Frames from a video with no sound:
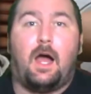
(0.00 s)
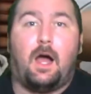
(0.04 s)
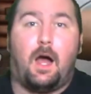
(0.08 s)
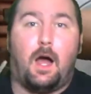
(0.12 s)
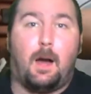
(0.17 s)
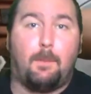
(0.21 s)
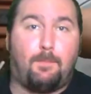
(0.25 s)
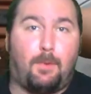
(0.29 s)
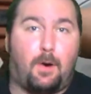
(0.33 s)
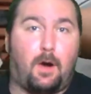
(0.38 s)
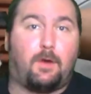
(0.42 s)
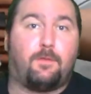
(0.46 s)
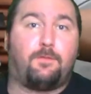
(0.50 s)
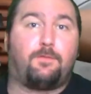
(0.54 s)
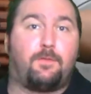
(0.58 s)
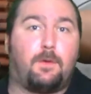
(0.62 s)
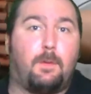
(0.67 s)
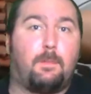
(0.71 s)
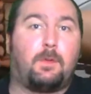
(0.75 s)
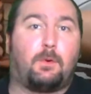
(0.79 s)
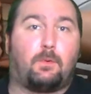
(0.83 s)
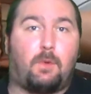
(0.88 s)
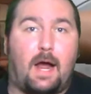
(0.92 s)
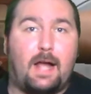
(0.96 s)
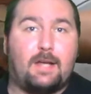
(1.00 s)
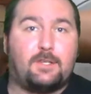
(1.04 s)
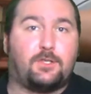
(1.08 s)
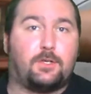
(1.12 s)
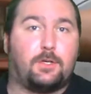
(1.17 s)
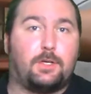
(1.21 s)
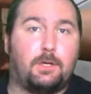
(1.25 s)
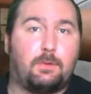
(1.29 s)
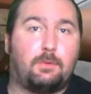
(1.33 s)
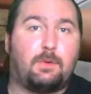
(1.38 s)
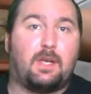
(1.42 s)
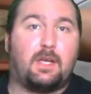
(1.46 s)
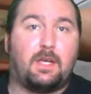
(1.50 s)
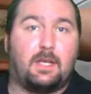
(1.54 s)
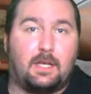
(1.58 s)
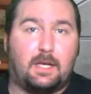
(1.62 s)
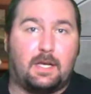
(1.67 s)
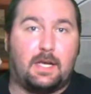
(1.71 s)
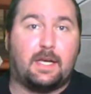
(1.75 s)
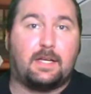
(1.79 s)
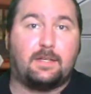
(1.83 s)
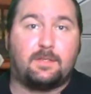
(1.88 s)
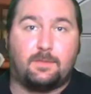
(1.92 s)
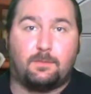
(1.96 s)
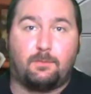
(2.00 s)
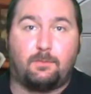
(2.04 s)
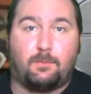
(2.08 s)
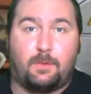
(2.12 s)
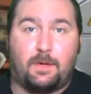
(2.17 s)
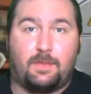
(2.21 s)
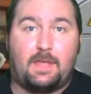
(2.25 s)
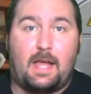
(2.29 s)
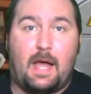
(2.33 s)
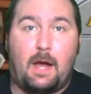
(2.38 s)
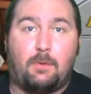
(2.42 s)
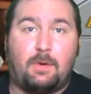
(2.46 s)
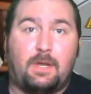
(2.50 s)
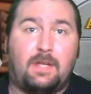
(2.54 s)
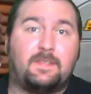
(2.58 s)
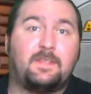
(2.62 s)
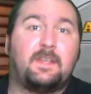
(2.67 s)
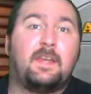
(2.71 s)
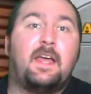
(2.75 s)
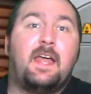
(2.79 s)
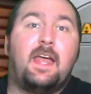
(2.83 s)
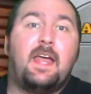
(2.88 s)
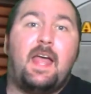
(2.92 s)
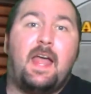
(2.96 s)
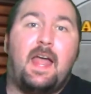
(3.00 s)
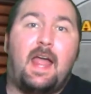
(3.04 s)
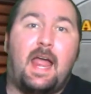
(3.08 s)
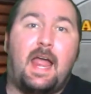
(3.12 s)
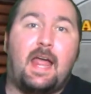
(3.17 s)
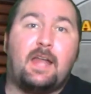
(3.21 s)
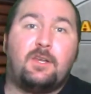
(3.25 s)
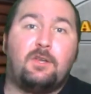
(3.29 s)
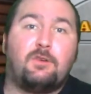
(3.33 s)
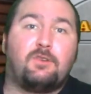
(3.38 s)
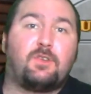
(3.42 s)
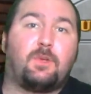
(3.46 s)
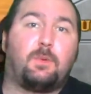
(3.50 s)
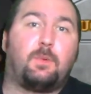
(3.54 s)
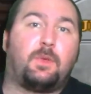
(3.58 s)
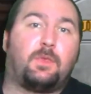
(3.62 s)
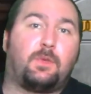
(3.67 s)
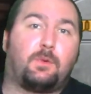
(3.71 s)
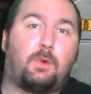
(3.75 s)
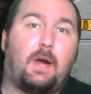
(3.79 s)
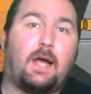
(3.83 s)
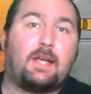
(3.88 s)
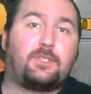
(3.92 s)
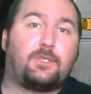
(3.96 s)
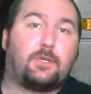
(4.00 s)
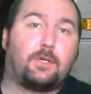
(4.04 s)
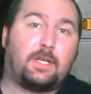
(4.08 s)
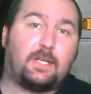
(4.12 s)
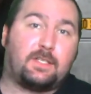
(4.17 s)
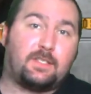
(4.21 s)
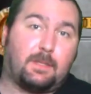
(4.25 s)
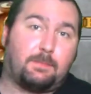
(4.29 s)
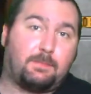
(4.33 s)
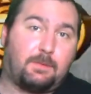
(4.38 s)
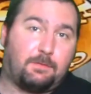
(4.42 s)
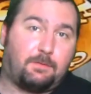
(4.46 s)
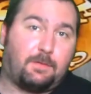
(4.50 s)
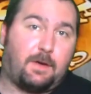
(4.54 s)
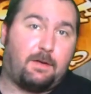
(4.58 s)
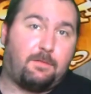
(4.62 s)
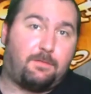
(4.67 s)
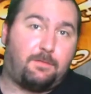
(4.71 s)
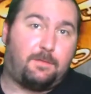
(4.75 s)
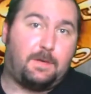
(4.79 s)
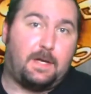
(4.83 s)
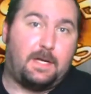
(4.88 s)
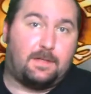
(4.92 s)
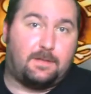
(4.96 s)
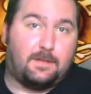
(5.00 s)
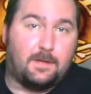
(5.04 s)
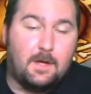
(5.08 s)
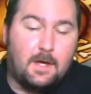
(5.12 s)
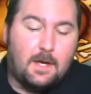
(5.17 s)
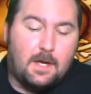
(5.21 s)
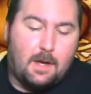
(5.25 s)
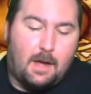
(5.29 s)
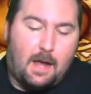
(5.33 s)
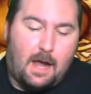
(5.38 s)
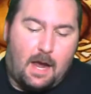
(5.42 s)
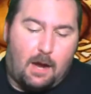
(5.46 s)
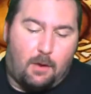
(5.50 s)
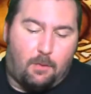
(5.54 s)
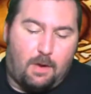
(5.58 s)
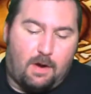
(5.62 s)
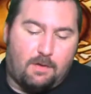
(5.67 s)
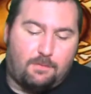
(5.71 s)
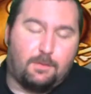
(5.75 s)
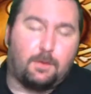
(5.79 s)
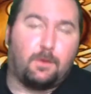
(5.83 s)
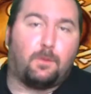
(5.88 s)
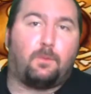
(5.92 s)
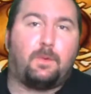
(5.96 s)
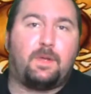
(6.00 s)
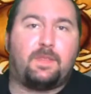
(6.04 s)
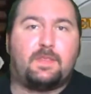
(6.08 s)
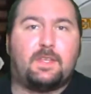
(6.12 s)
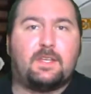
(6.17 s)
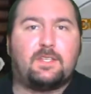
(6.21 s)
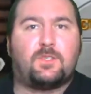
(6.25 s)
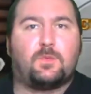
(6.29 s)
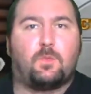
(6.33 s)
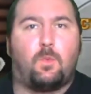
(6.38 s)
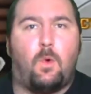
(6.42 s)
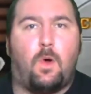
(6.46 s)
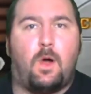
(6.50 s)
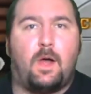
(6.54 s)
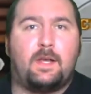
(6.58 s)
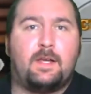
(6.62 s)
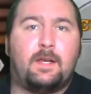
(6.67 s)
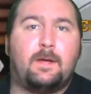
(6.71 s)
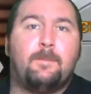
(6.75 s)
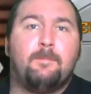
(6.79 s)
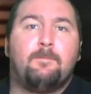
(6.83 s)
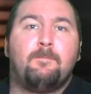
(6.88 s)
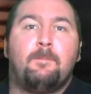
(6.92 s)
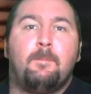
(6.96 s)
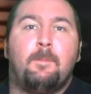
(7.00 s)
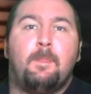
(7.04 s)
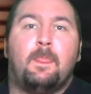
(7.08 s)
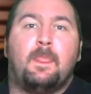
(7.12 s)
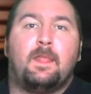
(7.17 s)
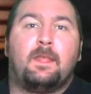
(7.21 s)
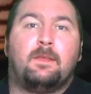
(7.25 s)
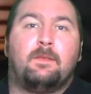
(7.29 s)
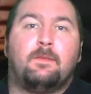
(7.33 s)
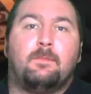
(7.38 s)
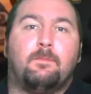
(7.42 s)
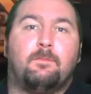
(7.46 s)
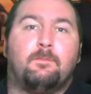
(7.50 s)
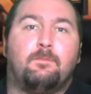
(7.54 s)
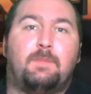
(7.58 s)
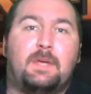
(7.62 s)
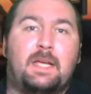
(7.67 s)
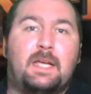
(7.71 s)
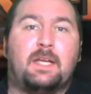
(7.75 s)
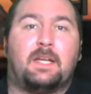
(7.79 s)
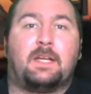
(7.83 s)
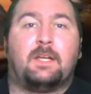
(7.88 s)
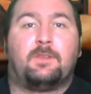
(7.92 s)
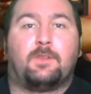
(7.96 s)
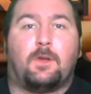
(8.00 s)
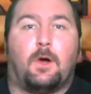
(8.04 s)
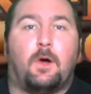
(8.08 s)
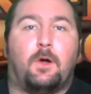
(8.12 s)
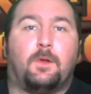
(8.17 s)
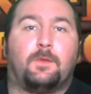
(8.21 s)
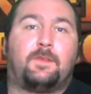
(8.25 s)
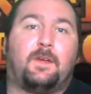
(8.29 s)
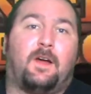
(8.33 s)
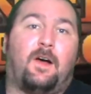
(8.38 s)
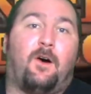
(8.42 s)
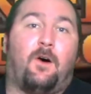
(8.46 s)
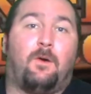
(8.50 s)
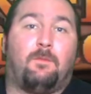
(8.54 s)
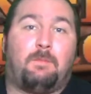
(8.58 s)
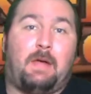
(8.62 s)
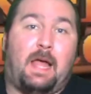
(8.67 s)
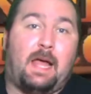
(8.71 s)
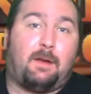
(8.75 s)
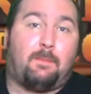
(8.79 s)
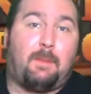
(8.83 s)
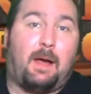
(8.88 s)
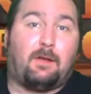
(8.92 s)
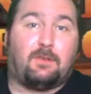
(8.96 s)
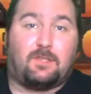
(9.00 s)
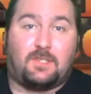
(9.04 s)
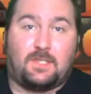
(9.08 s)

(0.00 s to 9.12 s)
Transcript: apart from the riser you can get without it, and usually with the riser it gets up to 5 feet. However, with this one, being an adult at about